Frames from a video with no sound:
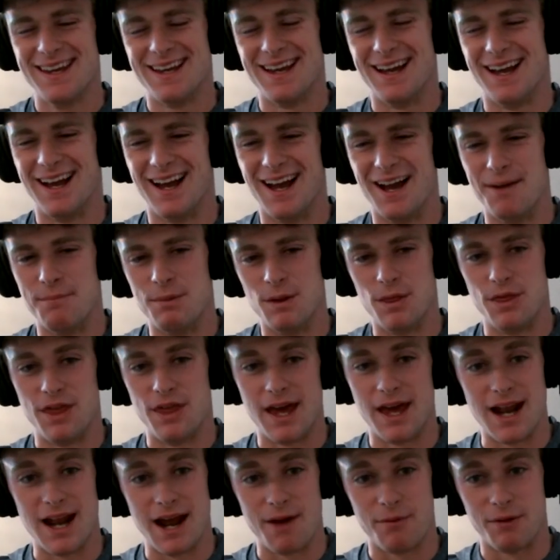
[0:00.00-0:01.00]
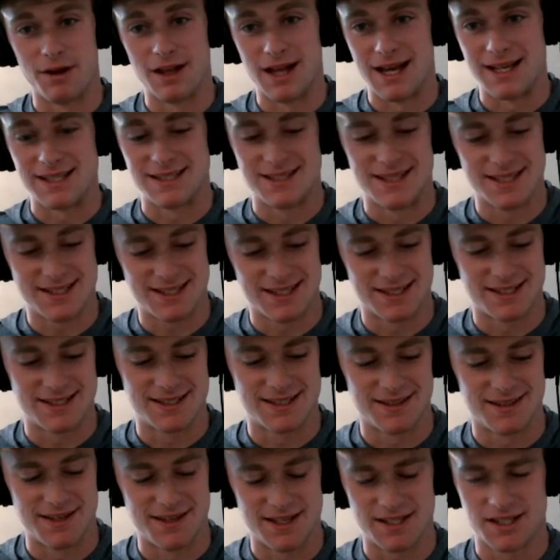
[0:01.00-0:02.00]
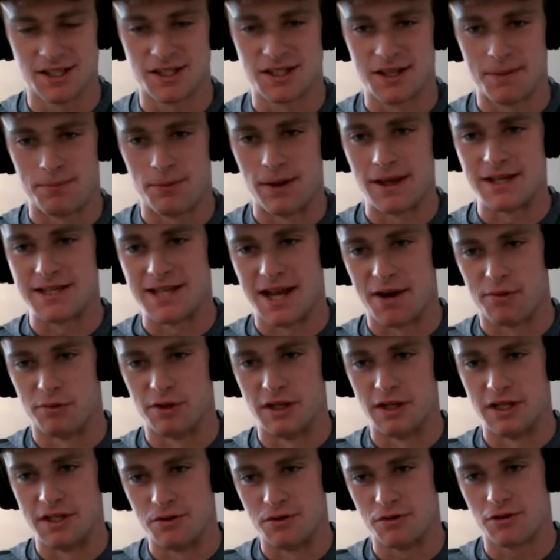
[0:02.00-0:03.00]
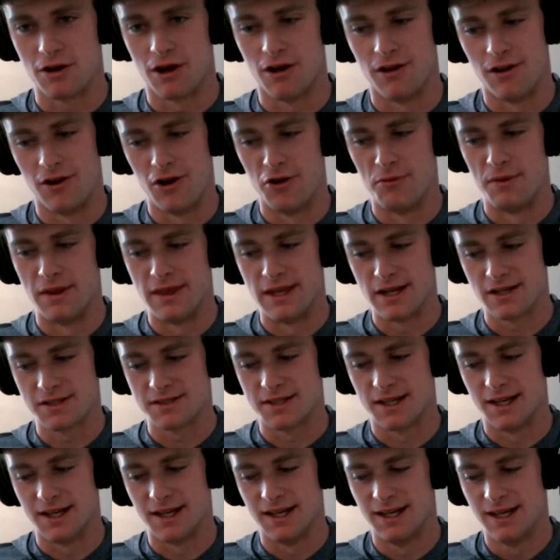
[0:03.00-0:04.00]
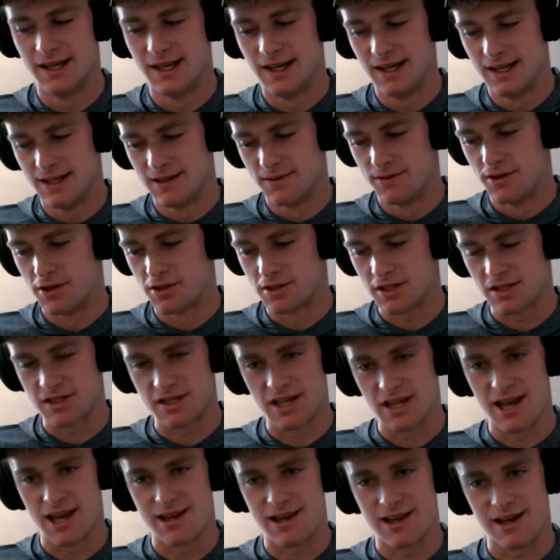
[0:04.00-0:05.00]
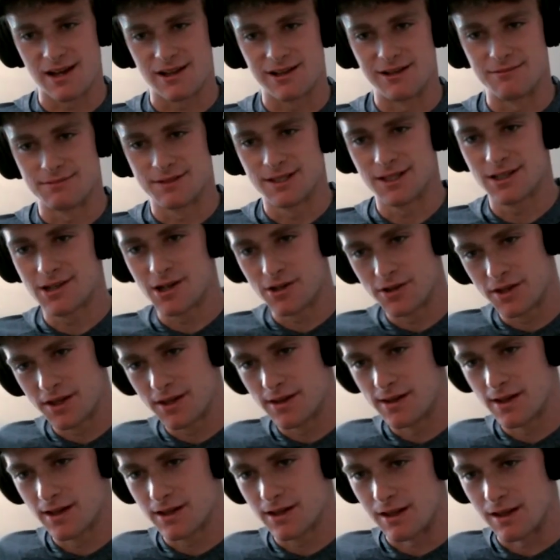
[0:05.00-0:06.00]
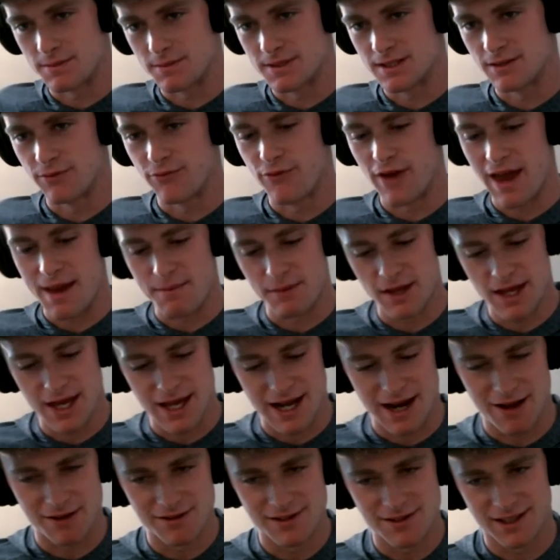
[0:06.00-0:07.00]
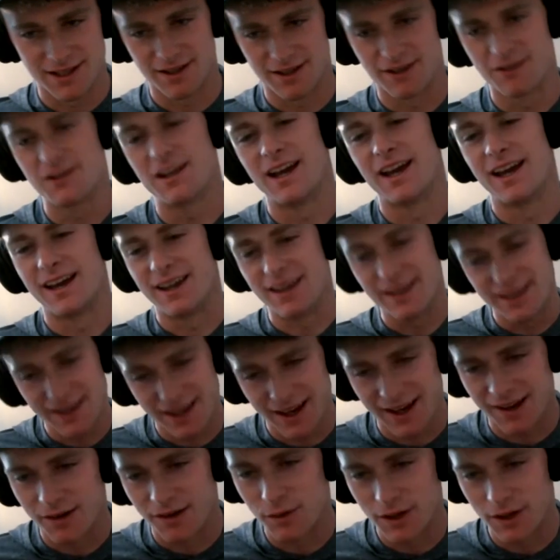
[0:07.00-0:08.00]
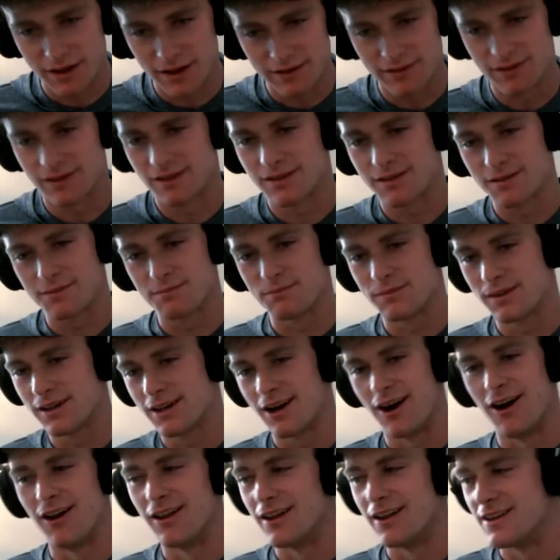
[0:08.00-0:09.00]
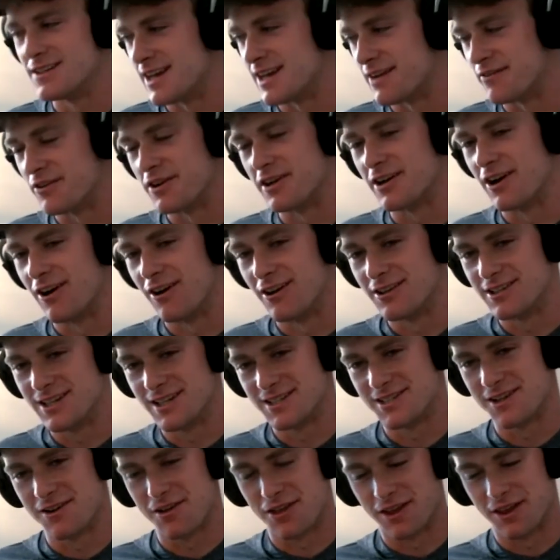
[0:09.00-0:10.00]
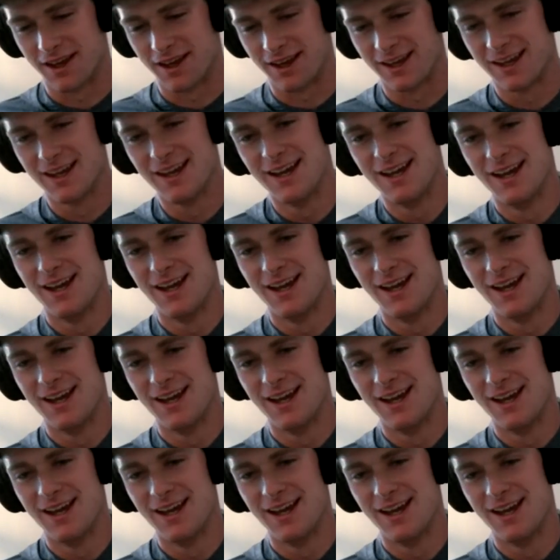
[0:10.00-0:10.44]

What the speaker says: But then I realized this is the place I really do call home. And there's a saying at Clemson called the Clemson family. And I was like, okay, yeah, whatever. College, every college has their thing.